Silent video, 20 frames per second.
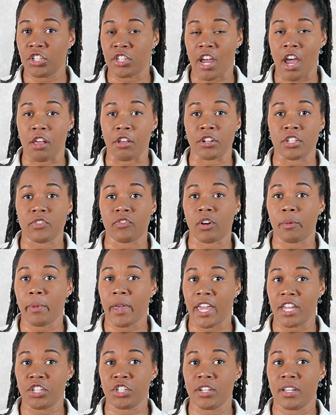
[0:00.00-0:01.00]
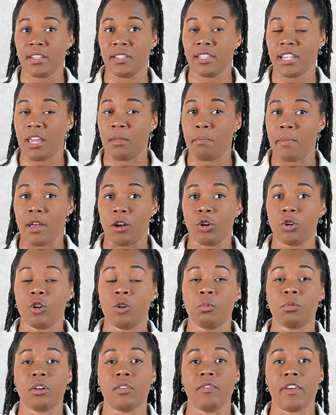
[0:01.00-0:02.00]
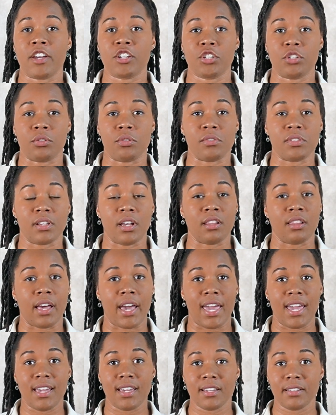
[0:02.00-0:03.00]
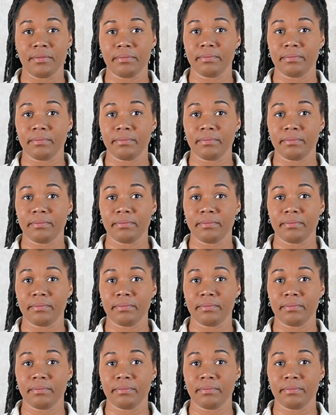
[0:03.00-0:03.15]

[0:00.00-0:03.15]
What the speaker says: challenge for patients and medical professionals alike.